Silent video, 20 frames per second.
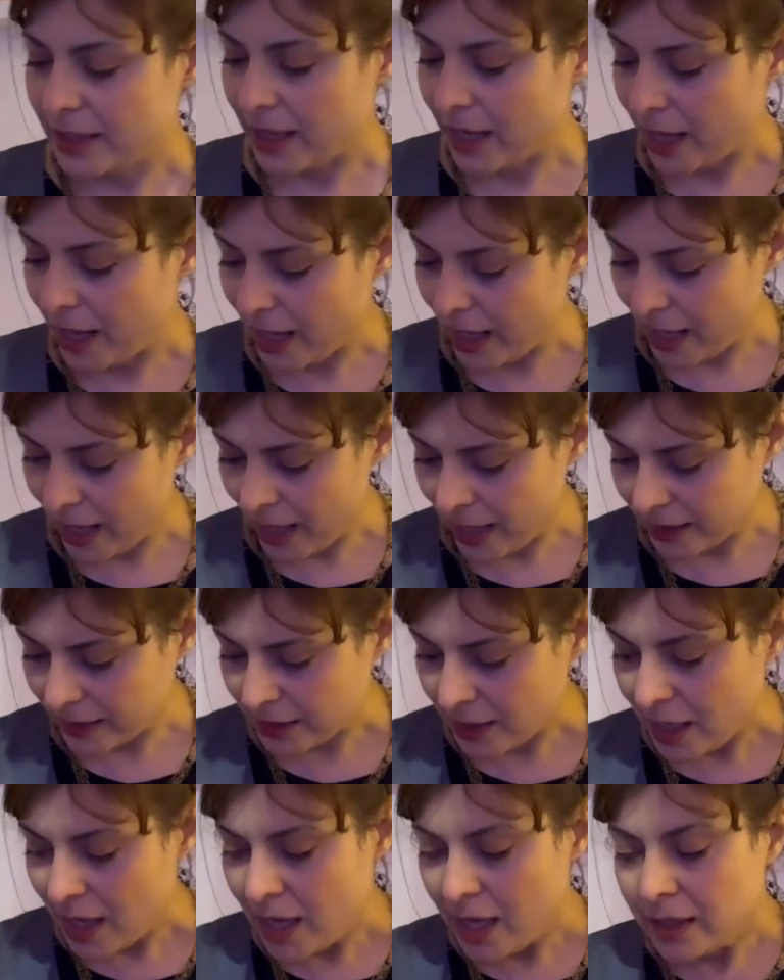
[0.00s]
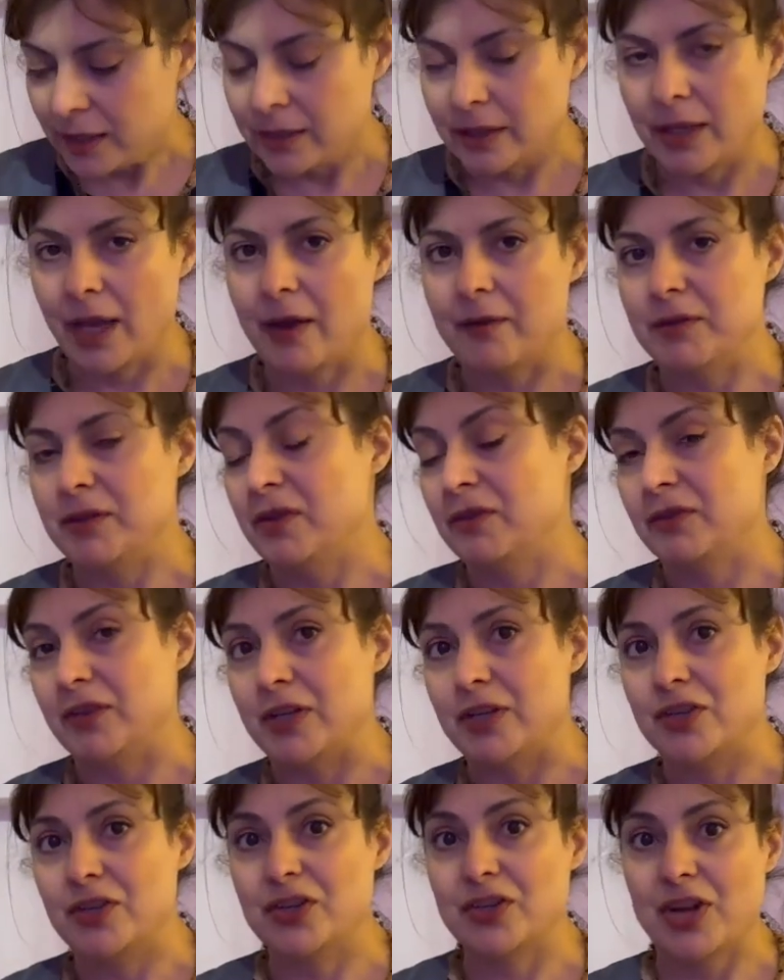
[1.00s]
and they have different
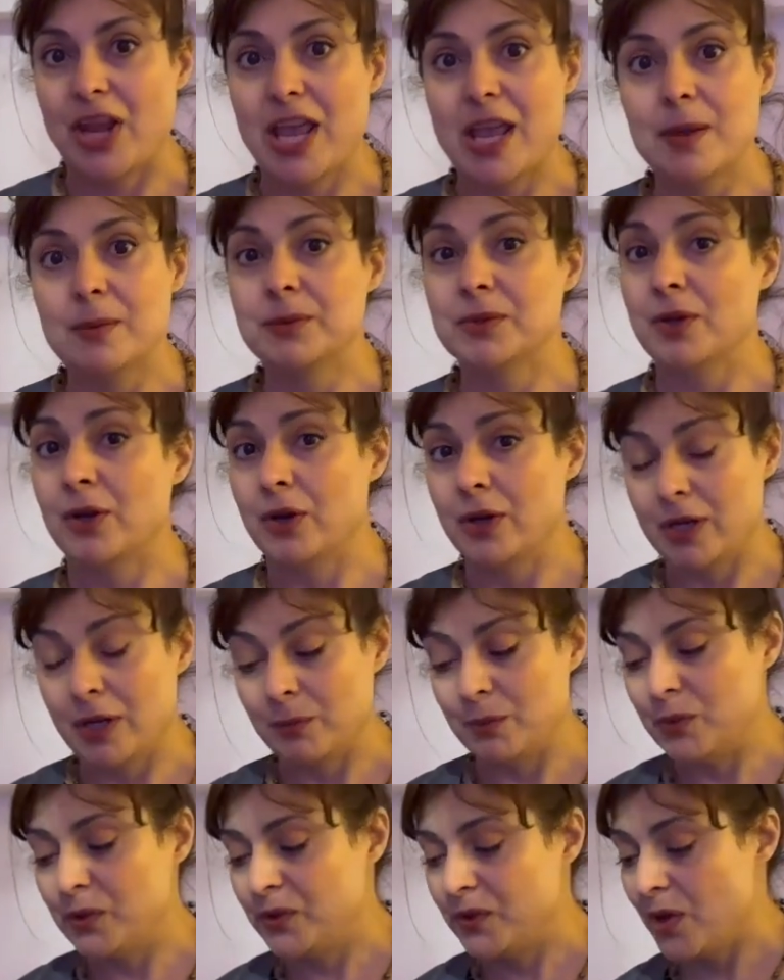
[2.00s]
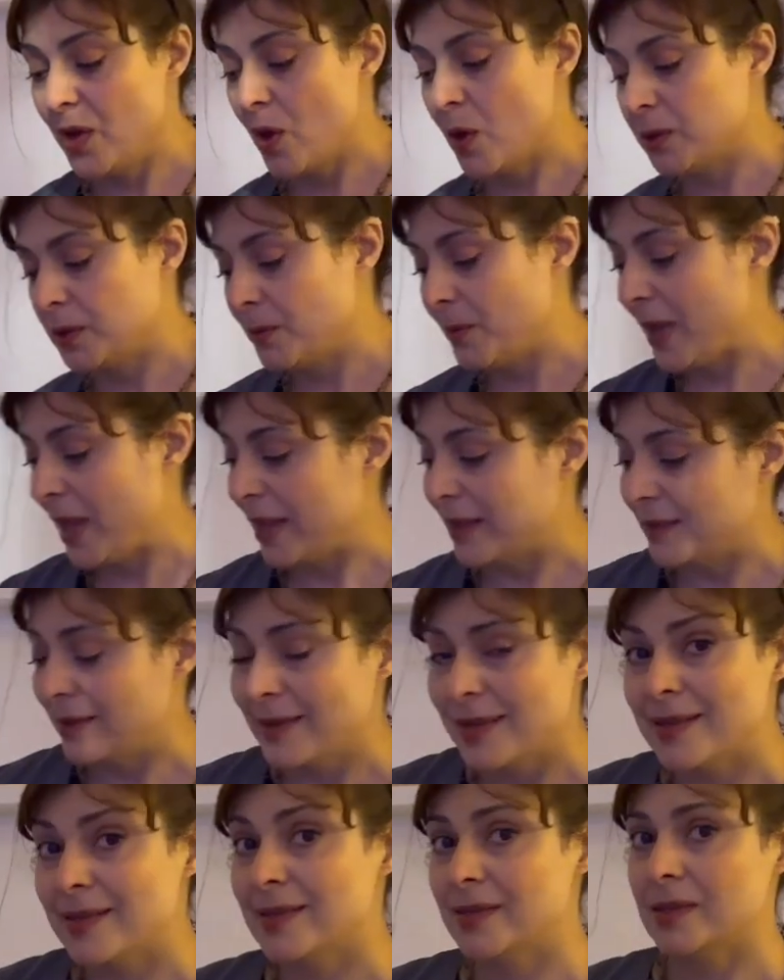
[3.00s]
shapes, they are in the museums, but
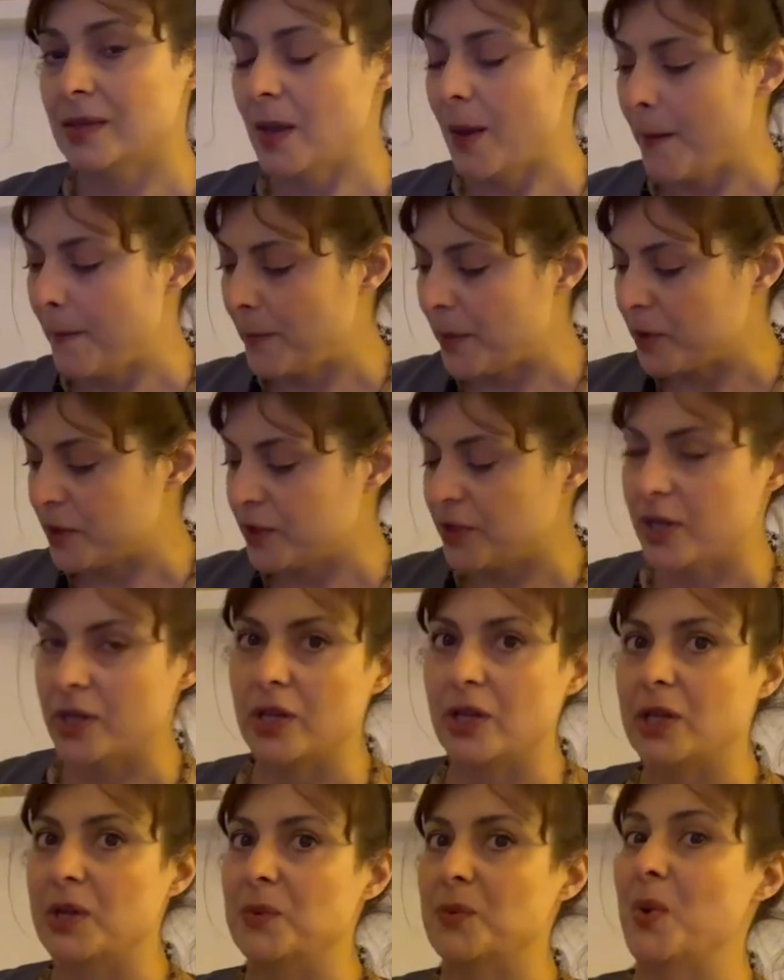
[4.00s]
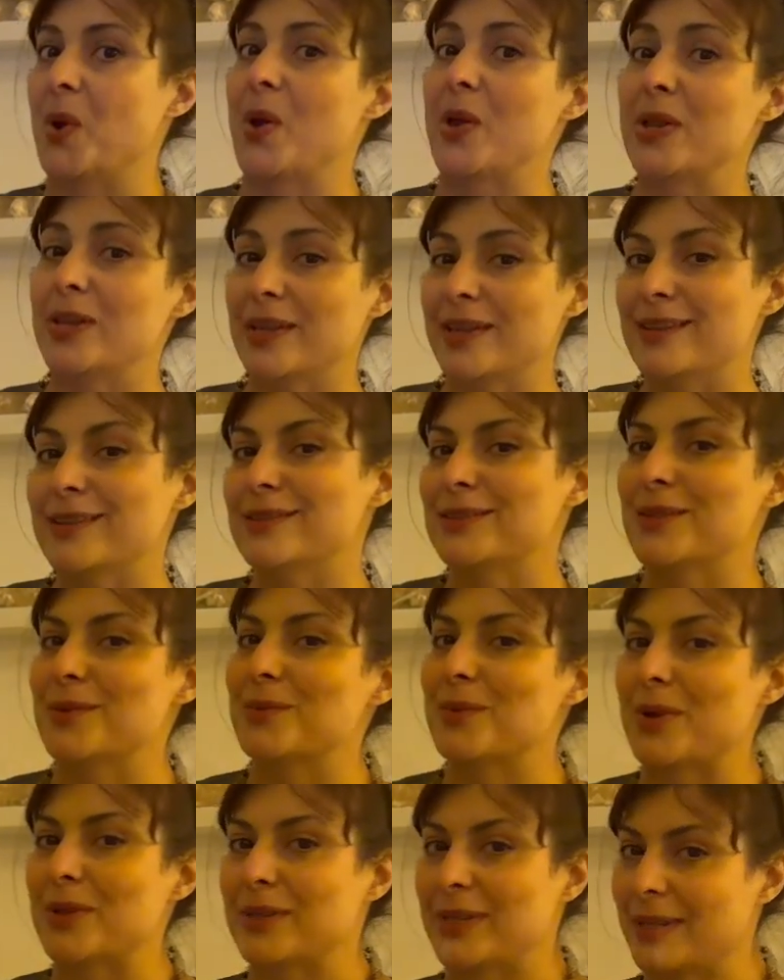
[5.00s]
this particular one is the
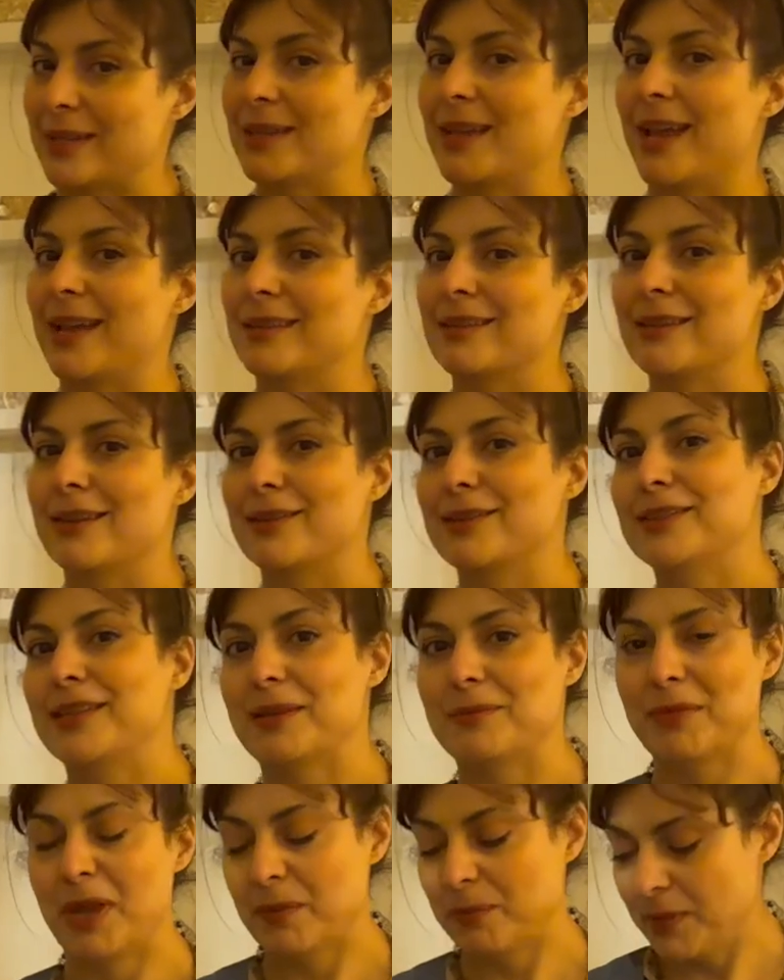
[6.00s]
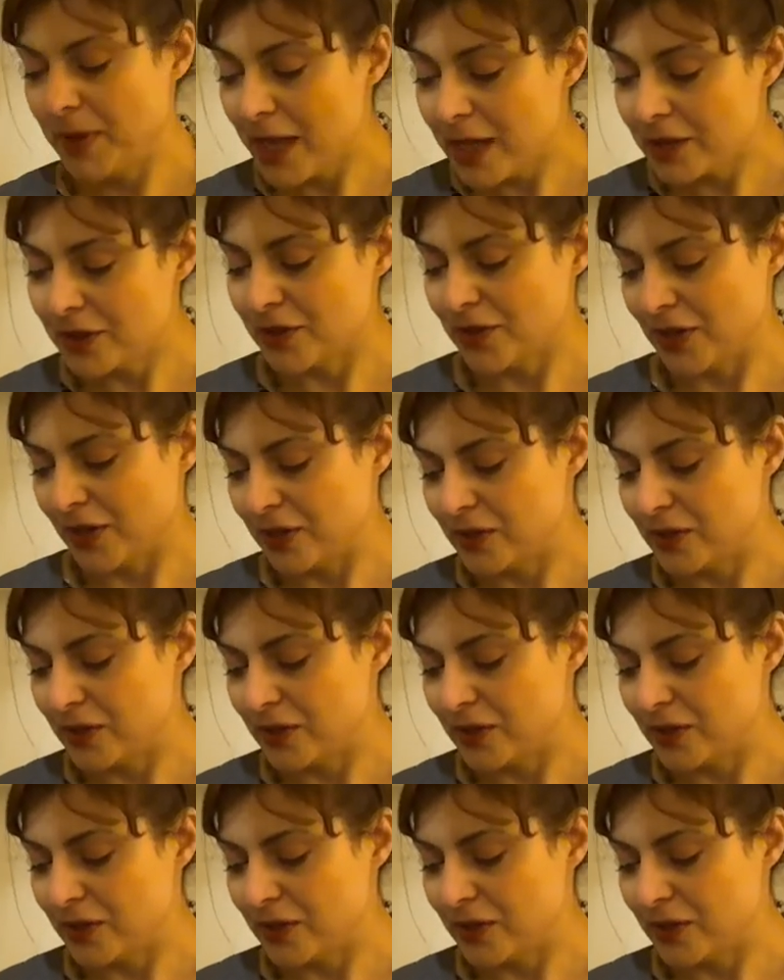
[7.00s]
one that Katya sent me a picture.